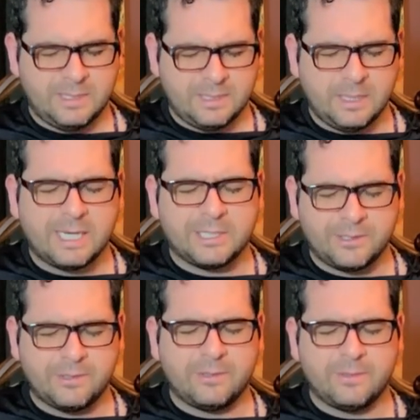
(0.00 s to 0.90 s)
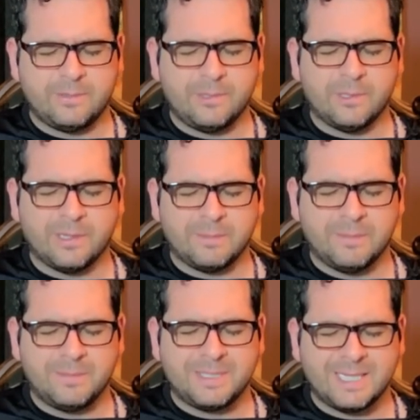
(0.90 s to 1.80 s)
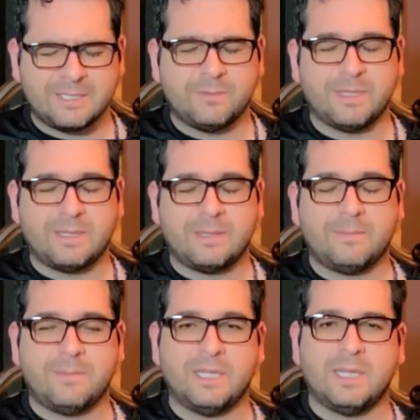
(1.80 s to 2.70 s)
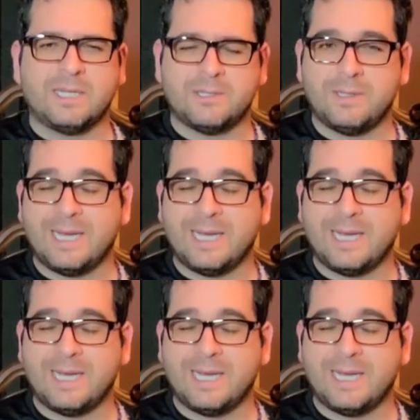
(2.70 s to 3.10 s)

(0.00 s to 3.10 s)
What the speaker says: logical or obsessed with the logical